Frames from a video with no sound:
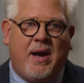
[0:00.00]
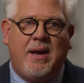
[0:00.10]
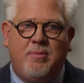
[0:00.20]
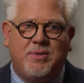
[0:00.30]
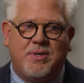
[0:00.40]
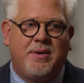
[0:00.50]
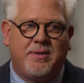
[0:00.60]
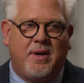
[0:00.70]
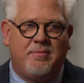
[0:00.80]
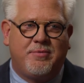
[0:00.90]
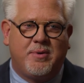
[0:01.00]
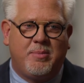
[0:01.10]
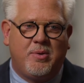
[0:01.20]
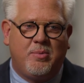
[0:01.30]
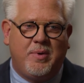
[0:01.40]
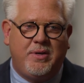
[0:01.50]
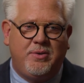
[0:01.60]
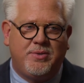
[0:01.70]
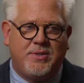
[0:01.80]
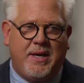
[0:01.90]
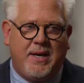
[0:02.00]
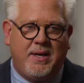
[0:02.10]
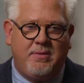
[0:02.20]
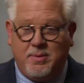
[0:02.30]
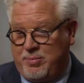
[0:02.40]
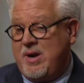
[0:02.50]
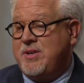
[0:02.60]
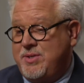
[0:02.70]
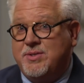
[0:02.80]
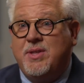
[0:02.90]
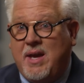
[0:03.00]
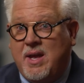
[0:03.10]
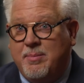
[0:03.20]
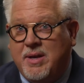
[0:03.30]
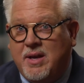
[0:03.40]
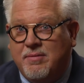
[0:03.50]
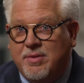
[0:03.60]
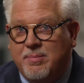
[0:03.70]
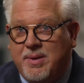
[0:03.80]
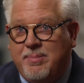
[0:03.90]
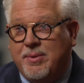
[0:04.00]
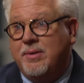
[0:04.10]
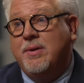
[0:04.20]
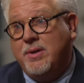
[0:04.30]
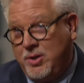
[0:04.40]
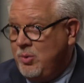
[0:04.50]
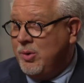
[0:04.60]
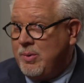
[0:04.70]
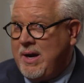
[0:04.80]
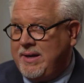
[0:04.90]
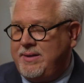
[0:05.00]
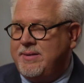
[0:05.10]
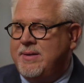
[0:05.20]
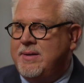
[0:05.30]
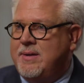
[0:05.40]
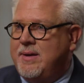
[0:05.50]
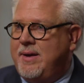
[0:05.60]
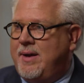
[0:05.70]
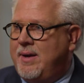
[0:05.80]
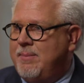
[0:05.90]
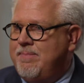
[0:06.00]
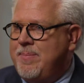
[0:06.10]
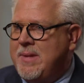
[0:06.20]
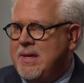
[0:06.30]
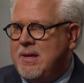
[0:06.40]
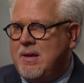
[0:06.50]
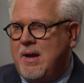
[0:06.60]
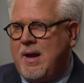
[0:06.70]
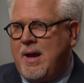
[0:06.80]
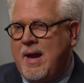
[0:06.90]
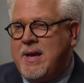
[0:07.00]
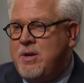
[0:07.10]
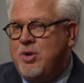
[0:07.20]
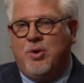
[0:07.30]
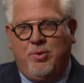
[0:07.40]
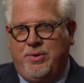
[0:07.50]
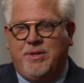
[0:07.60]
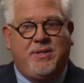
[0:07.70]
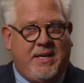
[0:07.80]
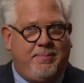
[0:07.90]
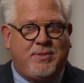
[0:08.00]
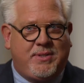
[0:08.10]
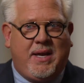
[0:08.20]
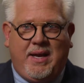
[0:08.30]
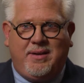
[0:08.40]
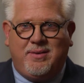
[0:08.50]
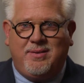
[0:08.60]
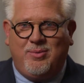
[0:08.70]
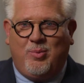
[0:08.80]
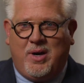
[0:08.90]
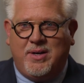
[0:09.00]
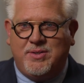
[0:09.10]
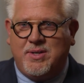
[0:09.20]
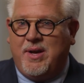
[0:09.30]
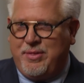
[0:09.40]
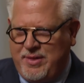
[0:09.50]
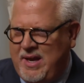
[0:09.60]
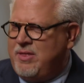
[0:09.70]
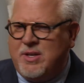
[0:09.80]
I was uncomfortable when you said the press is the enemy of the people. You were right. Um, I knew the deep state was a thing,